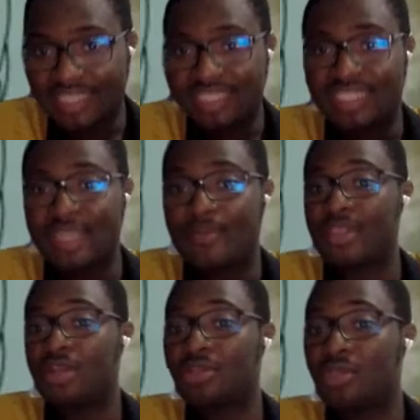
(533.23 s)
it is
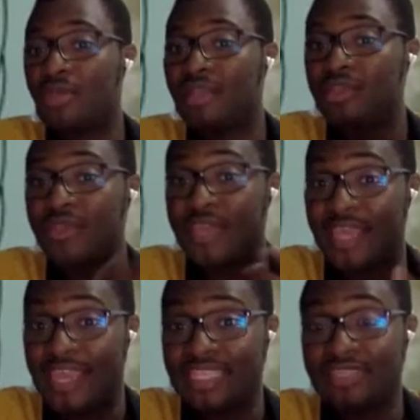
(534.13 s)
depend also about the
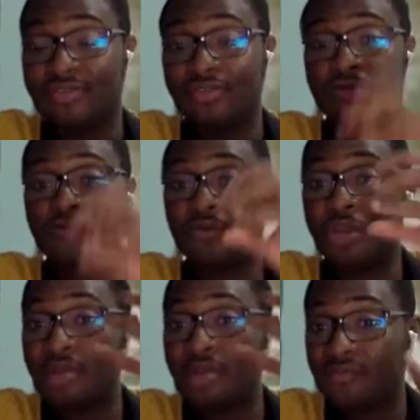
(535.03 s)
age, the
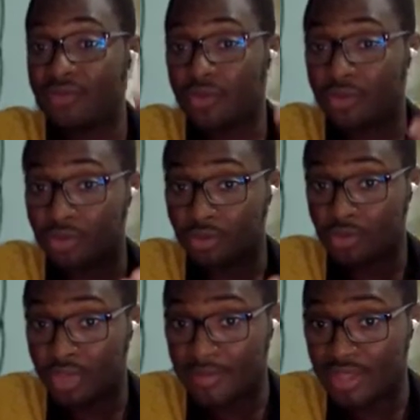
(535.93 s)
volume of the
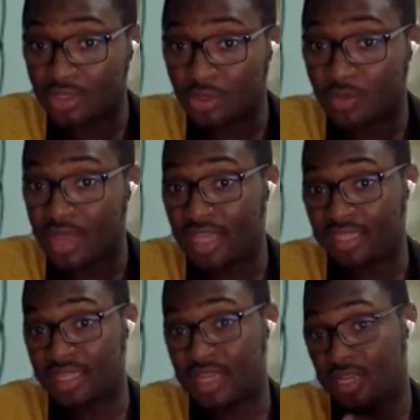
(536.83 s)

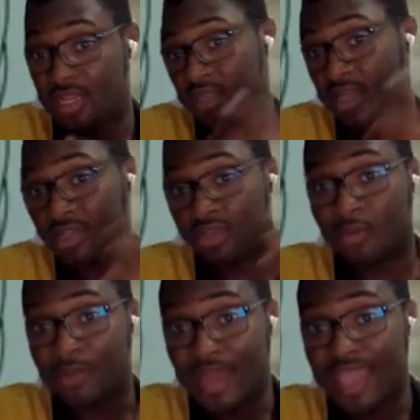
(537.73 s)
hematoma and
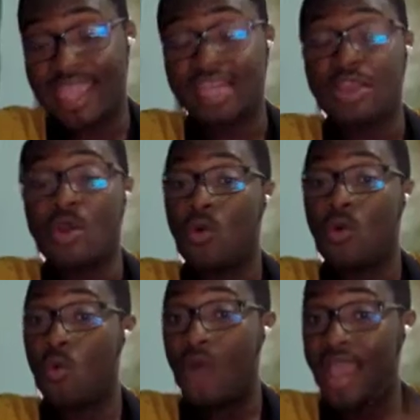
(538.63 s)
the brain,
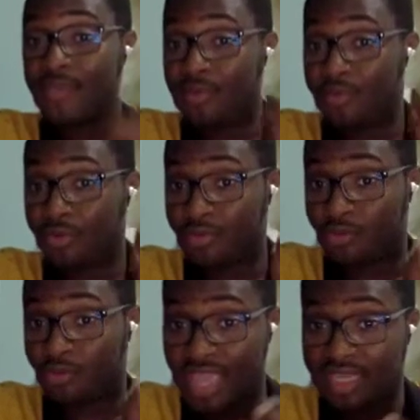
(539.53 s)
why
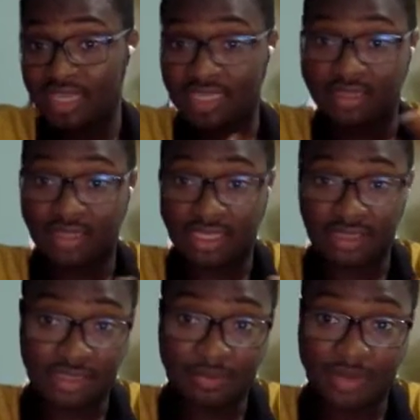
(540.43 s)
he
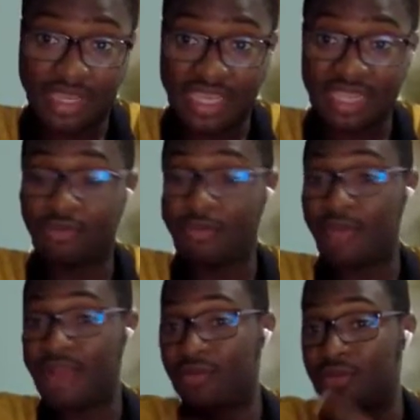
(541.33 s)
bleed, the
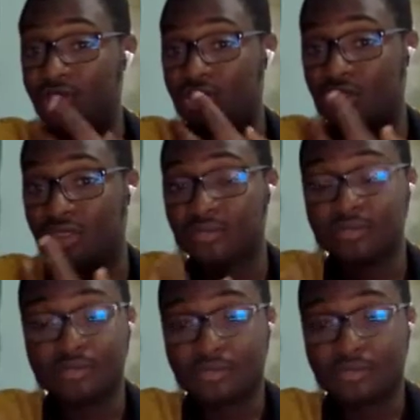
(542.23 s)
malformation,